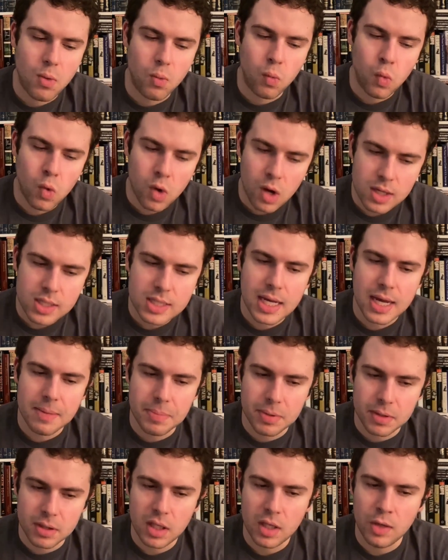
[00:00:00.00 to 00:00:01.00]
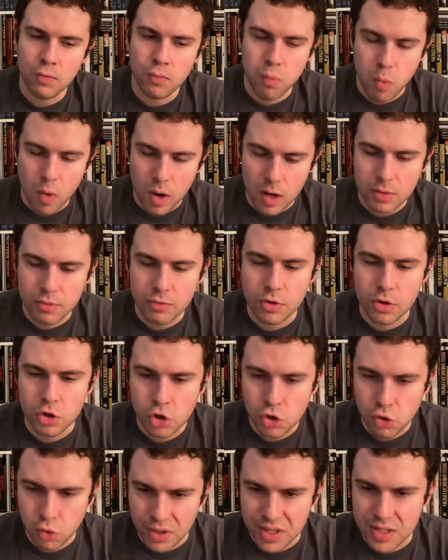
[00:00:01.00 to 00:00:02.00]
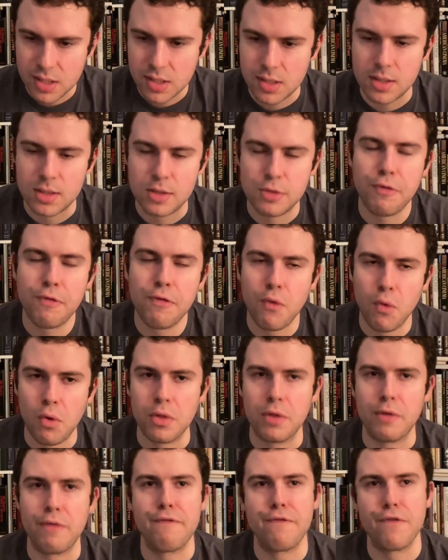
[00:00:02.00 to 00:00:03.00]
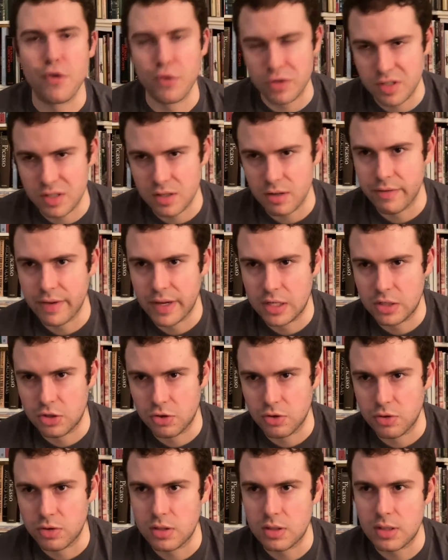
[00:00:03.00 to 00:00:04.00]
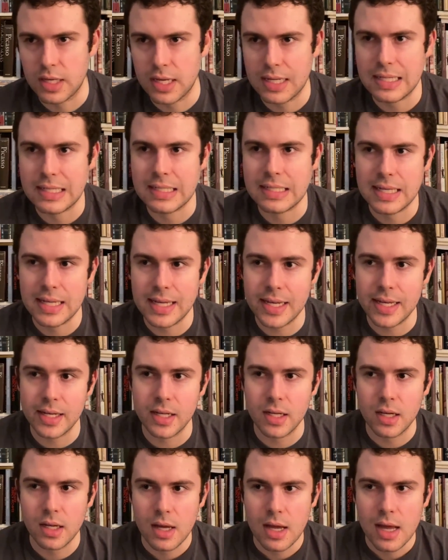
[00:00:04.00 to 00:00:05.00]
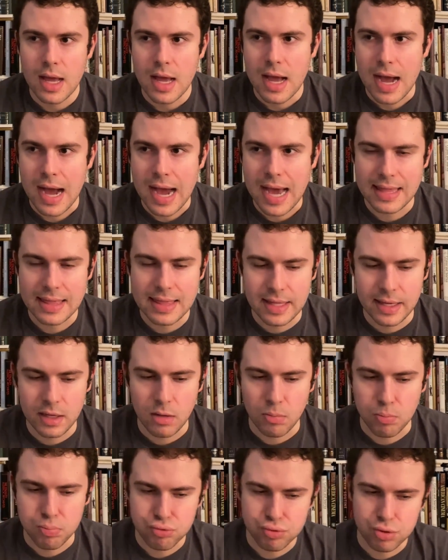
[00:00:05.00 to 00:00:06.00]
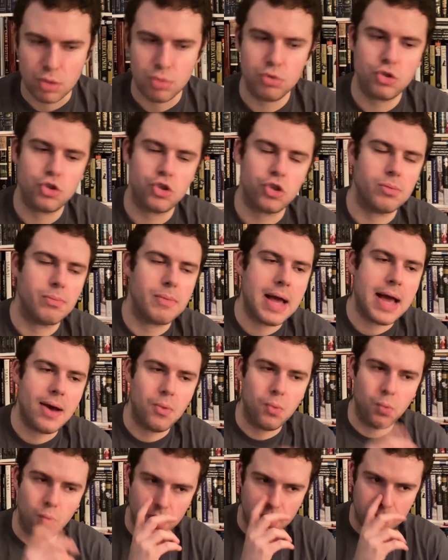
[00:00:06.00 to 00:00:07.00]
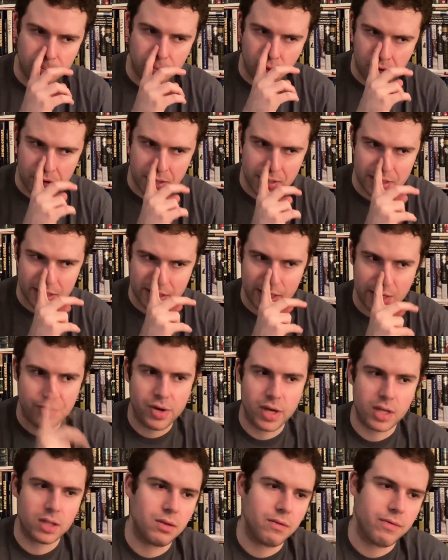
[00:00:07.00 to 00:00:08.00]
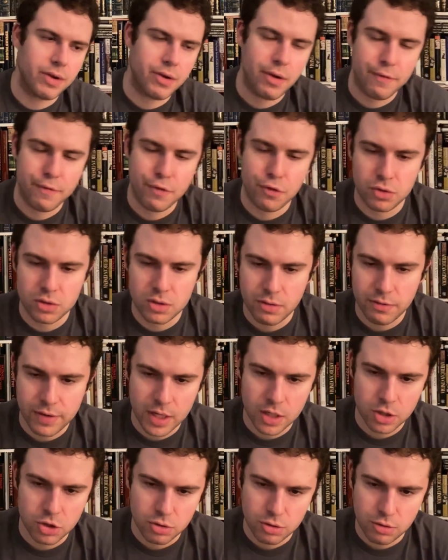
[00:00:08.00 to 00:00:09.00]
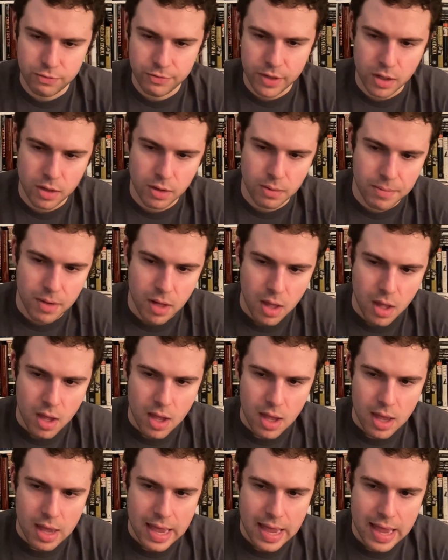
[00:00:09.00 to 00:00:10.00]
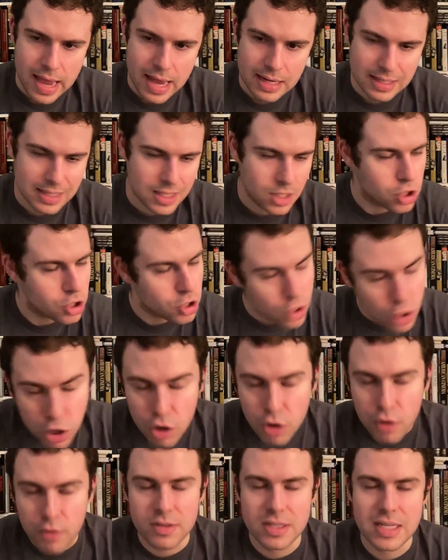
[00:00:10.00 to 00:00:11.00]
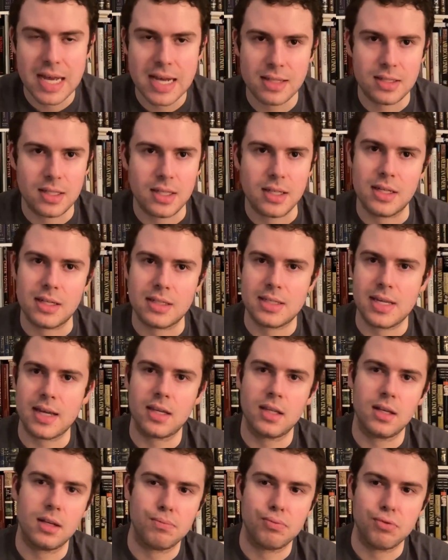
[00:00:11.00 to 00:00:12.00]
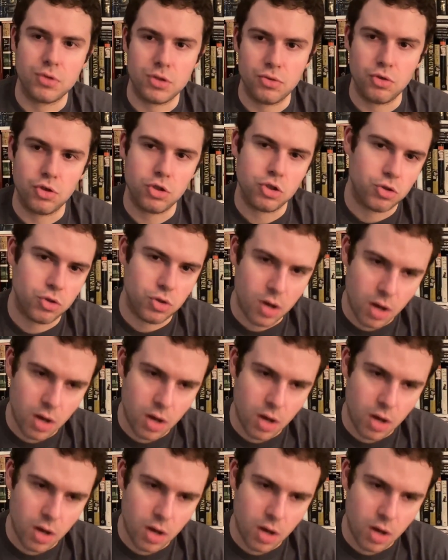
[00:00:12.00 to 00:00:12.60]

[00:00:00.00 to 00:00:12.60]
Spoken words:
was, I believe, one of the choices for the first Avengers. They did, I think, approach him at one point to direct the very first Avengers film. And he serves as an executive producer